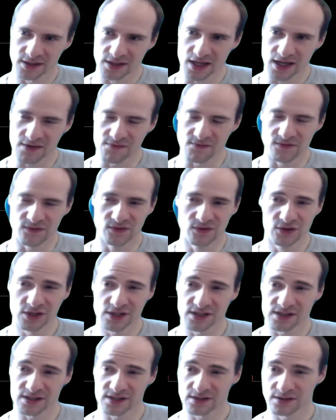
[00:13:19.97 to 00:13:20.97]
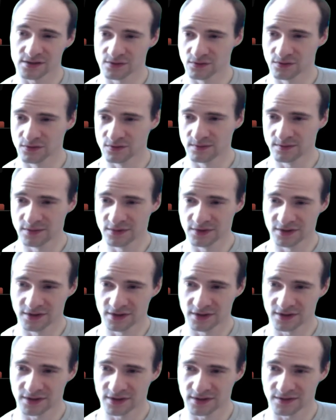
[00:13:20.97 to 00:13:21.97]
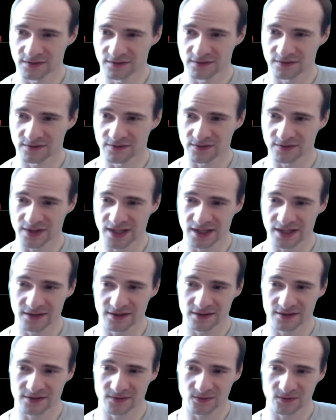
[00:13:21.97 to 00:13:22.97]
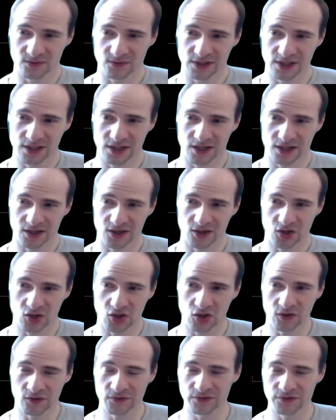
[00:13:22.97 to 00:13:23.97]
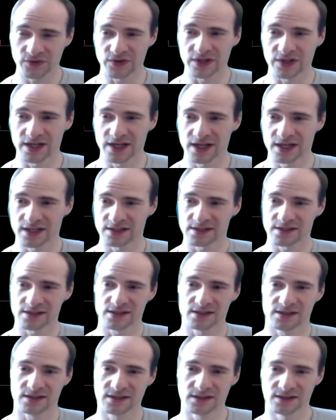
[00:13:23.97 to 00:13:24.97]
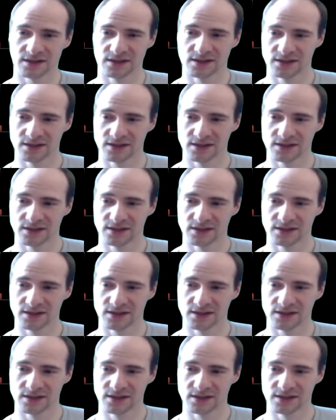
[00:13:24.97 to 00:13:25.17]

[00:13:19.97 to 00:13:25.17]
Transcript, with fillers: I would assume that we are often ahead still.